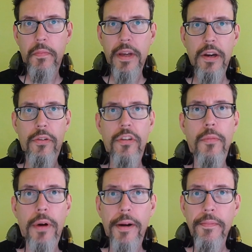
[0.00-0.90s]
here
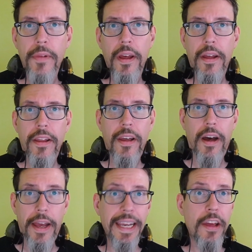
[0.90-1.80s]
somewhere
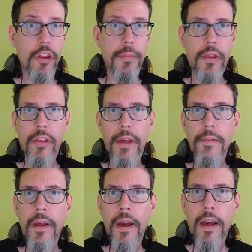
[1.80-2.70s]
uh, in case you missed it.